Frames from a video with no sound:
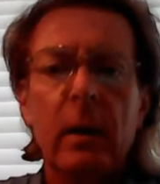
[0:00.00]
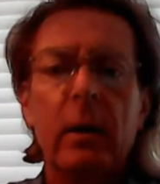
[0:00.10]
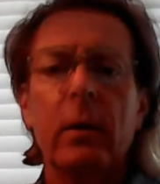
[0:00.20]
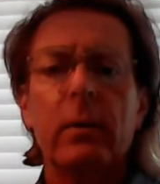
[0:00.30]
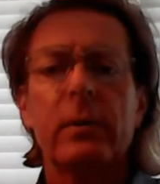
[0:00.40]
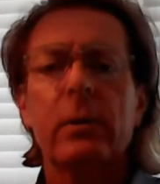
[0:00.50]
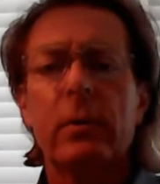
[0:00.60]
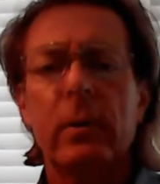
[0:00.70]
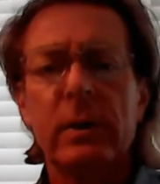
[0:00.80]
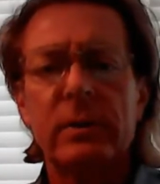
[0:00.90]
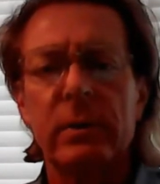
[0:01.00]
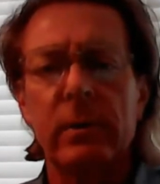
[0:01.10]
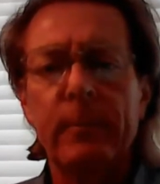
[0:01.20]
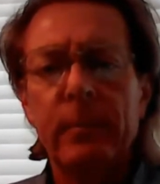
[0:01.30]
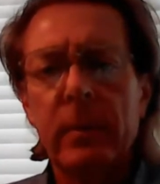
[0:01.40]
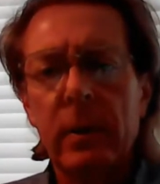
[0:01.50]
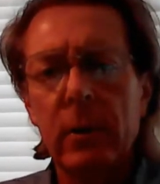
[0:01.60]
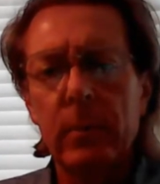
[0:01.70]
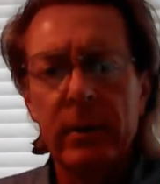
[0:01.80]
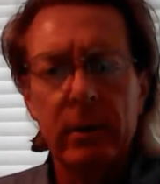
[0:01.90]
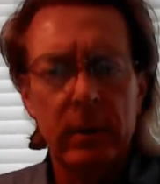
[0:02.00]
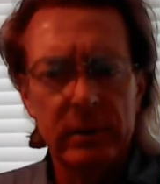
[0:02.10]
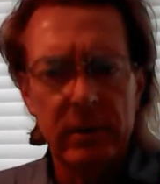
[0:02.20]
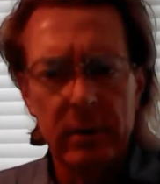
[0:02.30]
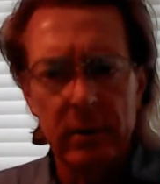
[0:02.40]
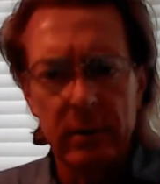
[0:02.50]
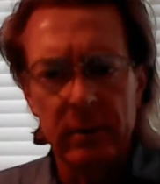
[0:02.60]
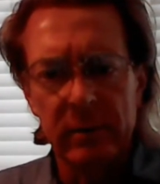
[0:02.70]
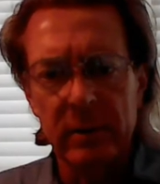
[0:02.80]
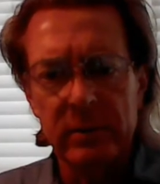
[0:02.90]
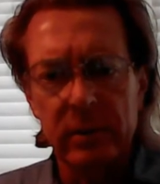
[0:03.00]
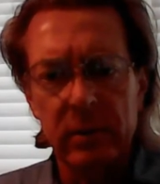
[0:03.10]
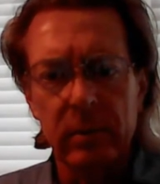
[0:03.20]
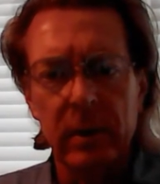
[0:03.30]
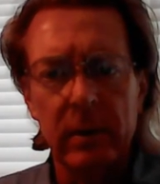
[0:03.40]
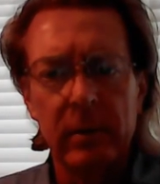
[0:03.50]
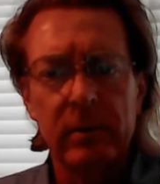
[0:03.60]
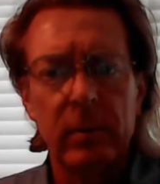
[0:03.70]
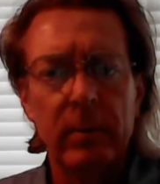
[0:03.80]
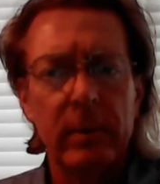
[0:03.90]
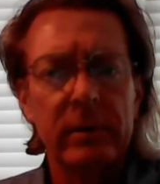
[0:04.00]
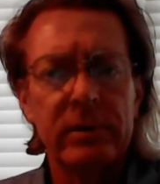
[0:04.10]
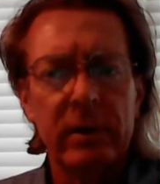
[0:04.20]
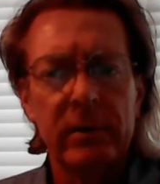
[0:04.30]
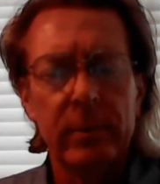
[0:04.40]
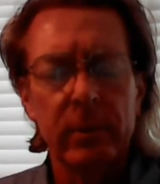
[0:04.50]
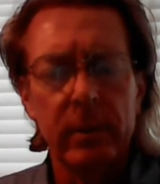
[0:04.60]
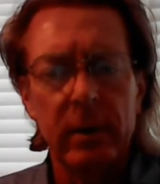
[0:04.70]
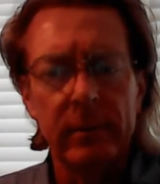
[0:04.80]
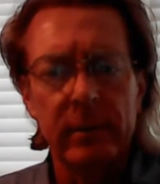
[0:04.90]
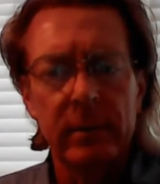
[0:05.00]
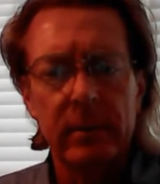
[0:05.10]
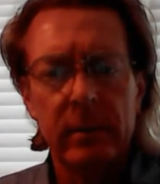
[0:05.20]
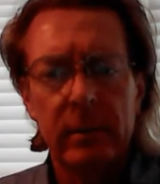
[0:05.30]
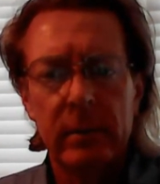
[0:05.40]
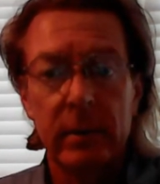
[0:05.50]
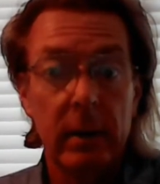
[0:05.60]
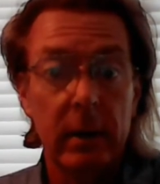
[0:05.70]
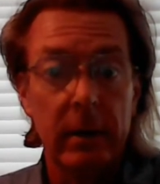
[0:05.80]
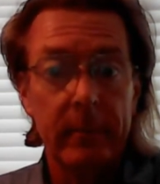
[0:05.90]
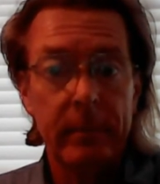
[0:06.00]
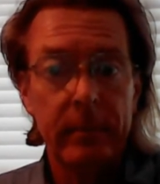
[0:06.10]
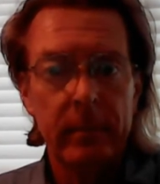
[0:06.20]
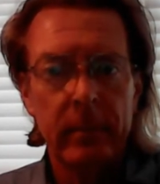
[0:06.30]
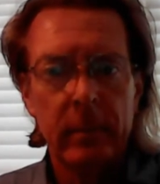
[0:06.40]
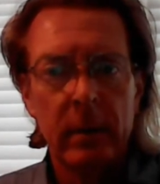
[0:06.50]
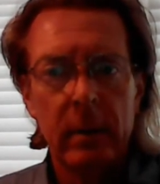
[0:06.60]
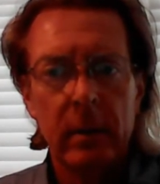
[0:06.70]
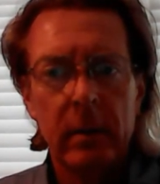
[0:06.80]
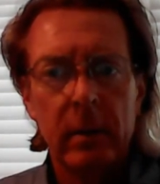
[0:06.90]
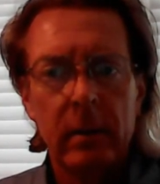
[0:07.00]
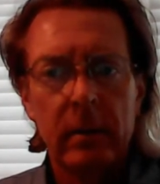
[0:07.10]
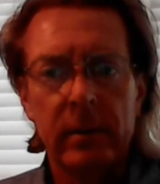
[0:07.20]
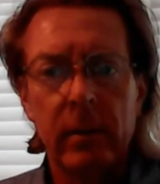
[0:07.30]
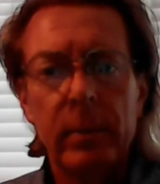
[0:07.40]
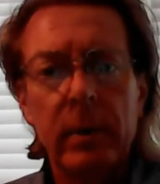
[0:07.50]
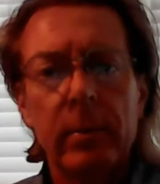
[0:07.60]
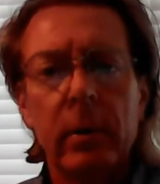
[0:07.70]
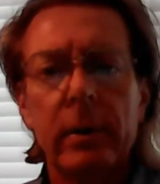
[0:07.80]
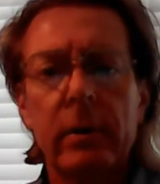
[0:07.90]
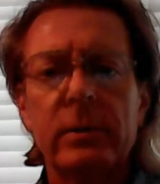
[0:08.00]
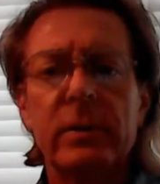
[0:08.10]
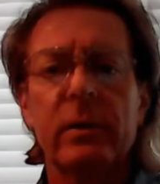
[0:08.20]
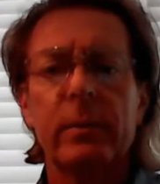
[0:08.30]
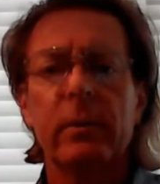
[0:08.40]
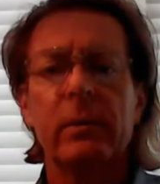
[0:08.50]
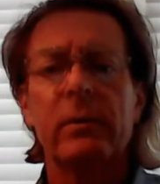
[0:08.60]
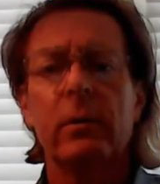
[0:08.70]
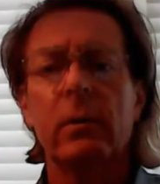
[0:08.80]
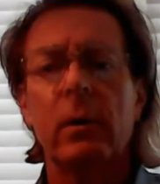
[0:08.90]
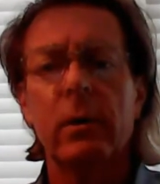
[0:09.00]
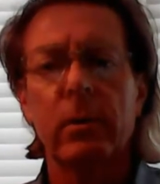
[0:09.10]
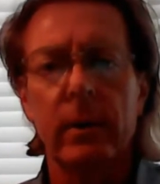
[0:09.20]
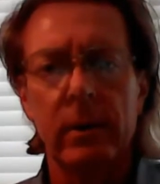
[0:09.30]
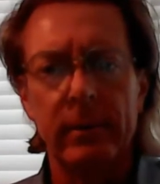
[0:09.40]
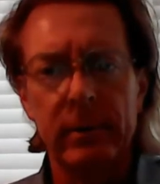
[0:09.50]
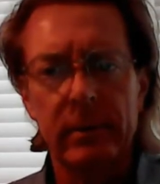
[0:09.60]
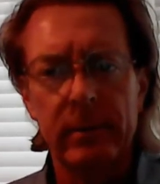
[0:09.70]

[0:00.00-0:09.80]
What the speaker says: You know, it's a good question. The opening question on our discussion thread is what makes Shakespeare relevant today? Some people argue Shakespeare is no longer relevant.